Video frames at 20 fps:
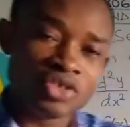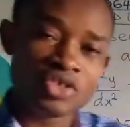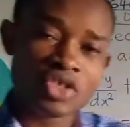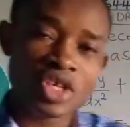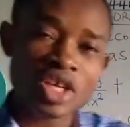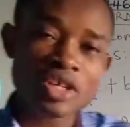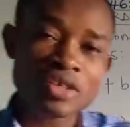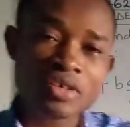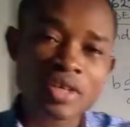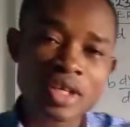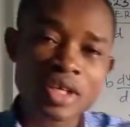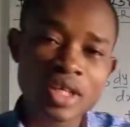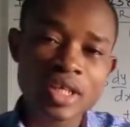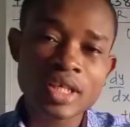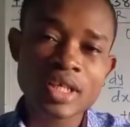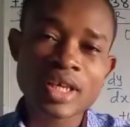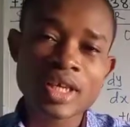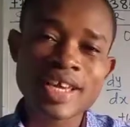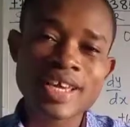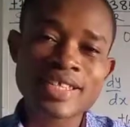
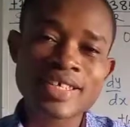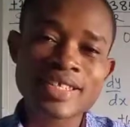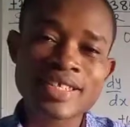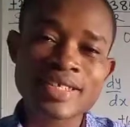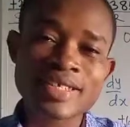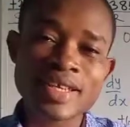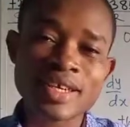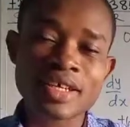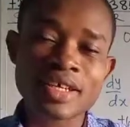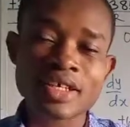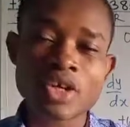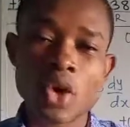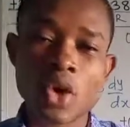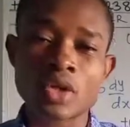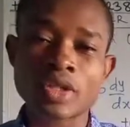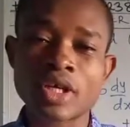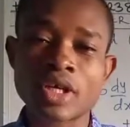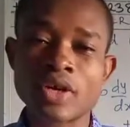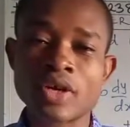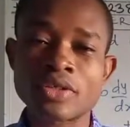Generally, a second
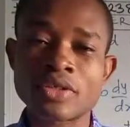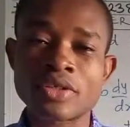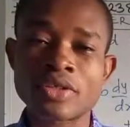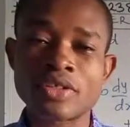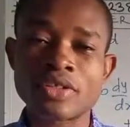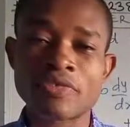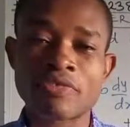order ordinary